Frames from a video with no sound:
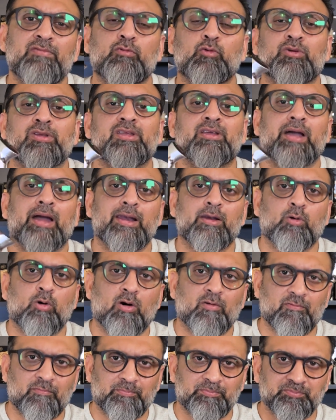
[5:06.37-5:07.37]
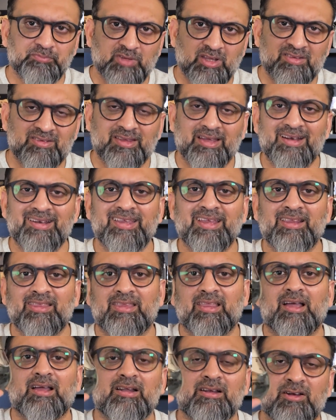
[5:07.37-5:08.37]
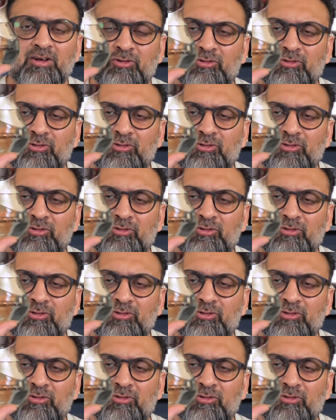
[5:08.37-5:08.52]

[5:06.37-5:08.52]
fruity kind of scent in the